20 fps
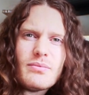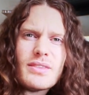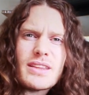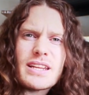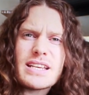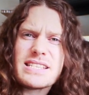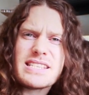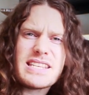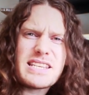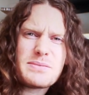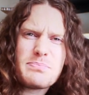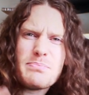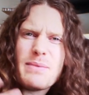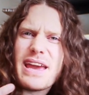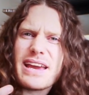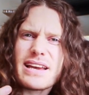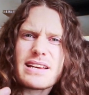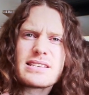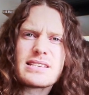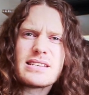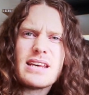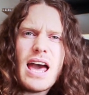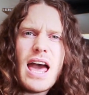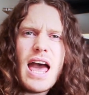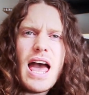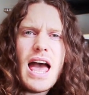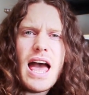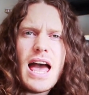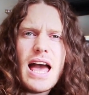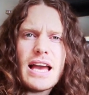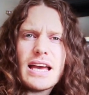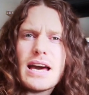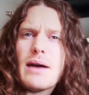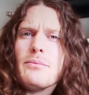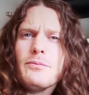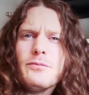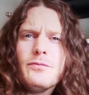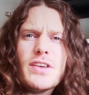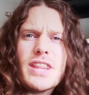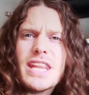It's this mix.
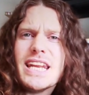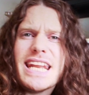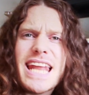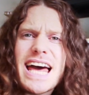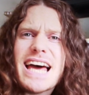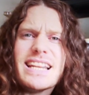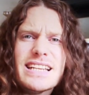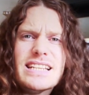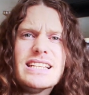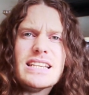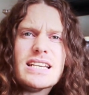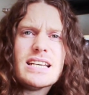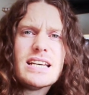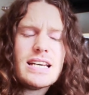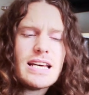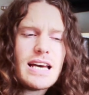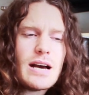Come from the land.